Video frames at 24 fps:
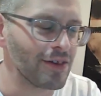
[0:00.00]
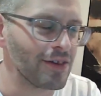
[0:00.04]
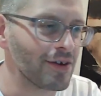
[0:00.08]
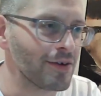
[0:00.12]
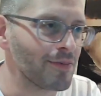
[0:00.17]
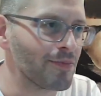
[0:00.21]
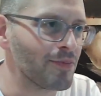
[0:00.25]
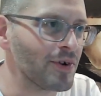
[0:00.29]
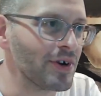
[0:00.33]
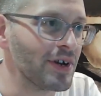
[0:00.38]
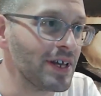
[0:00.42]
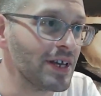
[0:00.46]

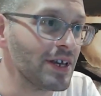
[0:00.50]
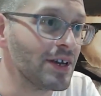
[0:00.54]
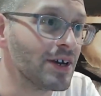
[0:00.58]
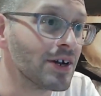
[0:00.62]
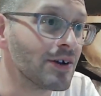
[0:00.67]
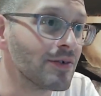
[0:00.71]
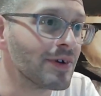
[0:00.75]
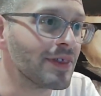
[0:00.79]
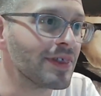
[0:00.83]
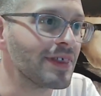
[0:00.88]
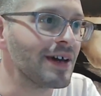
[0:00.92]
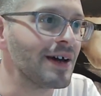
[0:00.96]
pretty good
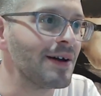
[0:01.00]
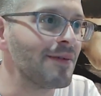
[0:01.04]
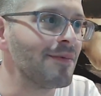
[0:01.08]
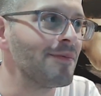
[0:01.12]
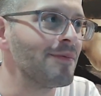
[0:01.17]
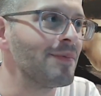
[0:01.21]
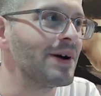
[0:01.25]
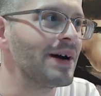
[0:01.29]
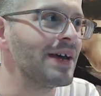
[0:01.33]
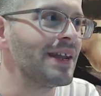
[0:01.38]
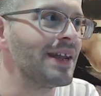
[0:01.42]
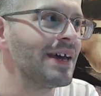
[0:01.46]
with them.
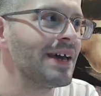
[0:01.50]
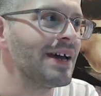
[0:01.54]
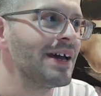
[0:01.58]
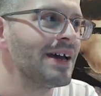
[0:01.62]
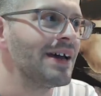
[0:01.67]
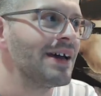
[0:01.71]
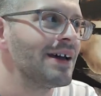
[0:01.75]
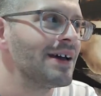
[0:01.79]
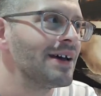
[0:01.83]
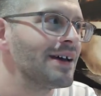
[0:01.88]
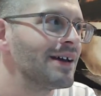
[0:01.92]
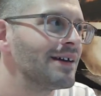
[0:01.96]
But
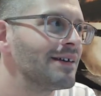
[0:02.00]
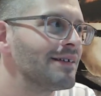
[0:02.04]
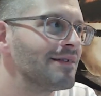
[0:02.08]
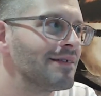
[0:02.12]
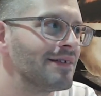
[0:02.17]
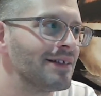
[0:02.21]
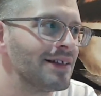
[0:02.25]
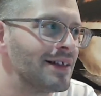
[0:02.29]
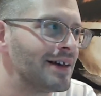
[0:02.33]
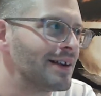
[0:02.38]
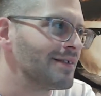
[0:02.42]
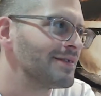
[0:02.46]

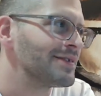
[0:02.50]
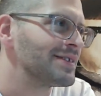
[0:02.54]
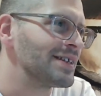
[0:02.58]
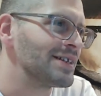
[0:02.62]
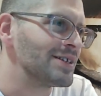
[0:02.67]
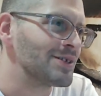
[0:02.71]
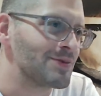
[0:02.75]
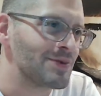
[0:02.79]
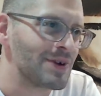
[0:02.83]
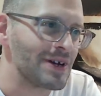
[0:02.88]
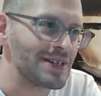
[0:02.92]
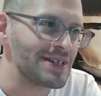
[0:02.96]
a lot of
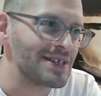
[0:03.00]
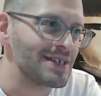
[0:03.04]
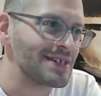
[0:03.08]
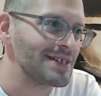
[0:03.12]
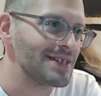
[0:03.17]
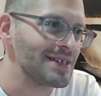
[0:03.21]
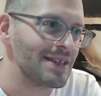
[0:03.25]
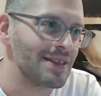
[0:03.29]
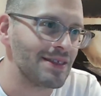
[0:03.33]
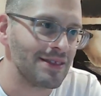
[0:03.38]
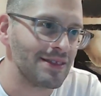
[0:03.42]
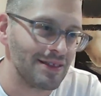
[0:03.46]
sales processes
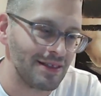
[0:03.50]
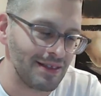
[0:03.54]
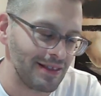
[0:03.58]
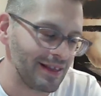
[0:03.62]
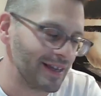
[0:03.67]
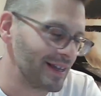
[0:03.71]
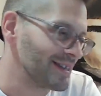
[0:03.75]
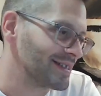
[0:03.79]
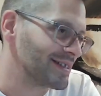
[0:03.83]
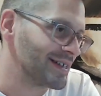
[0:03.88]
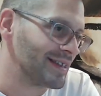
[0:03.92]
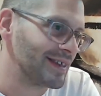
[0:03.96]
and,
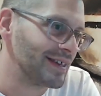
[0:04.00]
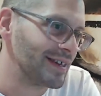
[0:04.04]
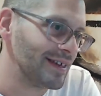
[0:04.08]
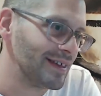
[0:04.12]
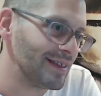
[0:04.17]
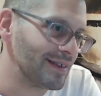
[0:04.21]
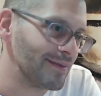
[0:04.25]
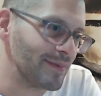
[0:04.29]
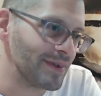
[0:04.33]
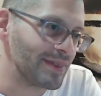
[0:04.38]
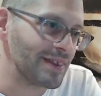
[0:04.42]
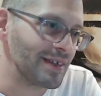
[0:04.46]
like I said, the
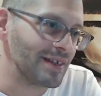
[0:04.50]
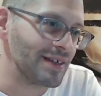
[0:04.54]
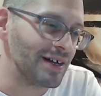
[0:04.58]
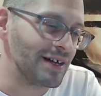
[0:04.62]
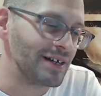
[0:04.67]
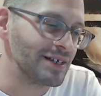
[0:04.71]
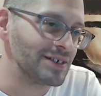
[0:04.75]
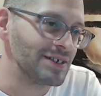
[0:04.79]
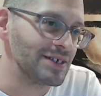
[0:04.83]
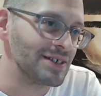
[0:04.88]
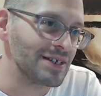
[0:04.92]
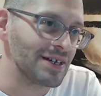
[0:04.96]

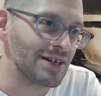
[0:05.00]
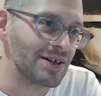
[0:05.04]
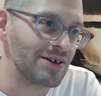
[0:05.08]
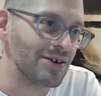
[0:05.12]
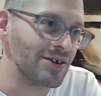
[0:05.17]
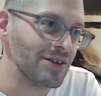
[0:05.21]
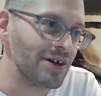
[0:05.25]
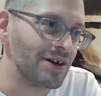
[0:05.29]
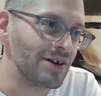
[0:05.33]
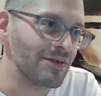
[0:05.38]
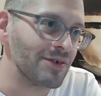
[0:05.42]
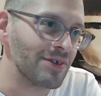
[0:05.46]
methodologies that go
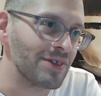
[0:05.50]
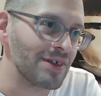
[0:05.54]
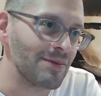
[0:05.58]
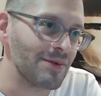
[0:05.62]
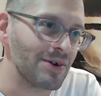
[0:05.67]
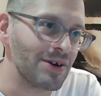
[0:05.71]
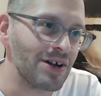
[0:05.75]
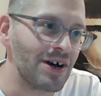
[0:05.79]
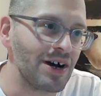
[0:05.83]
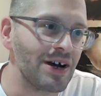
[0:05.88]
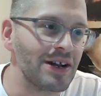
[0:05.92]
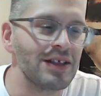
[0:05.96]
along with them are
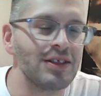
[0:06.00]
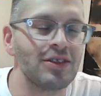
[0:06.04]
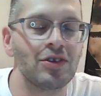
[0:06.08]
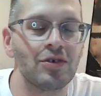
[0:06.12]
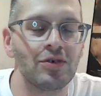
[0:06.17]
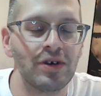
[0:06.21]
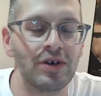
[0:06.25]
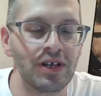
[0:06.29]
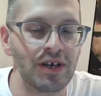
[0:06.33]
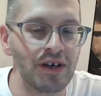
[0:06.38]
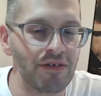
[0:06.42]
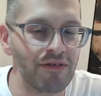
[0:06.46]
not
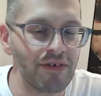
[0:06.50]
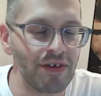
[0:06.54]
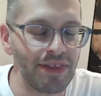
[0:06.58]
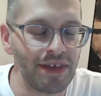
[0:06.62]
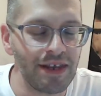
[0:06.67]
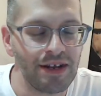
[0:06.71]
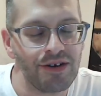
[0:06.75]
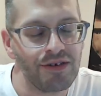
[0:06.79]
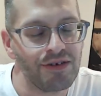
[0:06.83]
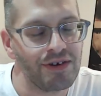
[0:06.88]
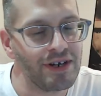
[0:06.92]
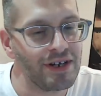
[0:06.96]
intuitive, and they
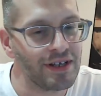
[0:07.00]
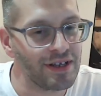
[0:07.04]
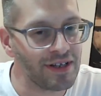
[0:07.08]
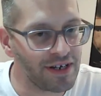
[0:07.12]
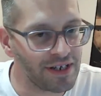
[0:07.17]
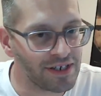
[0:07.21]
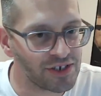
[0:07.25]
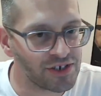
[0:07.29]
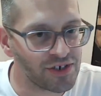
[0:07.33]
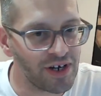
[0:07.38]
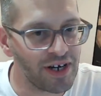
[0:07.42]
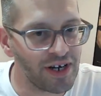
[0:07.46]
do need a lot
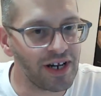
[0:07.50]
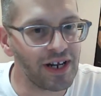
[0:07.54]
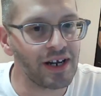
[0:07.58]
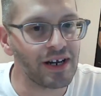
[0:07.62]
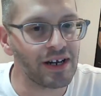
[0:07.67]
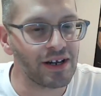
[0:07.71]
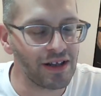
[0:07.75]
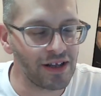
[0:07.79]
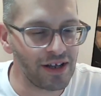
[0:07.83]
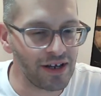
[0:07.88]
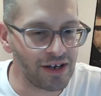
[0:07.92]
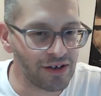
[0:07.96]
of training and
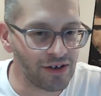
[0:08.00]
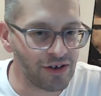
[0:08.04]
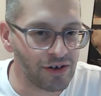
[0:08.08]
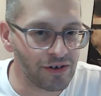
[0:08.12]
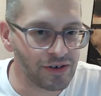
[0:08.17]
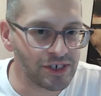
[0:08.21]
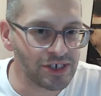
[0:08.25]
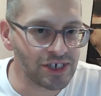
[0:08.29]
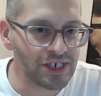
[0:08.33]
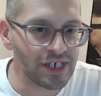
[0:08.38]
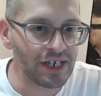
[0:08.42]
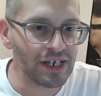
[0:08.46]
a lot of
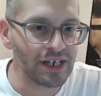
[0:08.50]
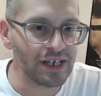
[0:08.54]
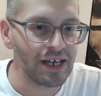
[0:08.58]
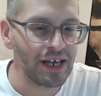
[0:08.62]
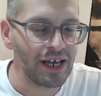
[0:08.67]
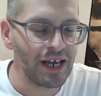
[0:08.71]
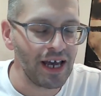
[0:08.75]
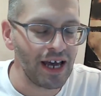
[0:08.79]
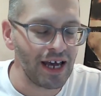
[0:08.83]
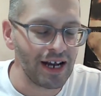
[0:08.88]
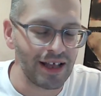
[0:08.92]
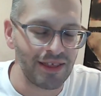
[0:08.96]
coaching.
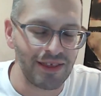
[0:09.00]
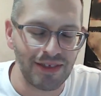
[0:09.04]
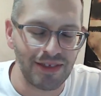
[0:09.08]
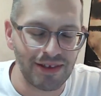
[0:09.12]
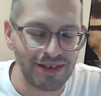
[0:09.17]
And I think the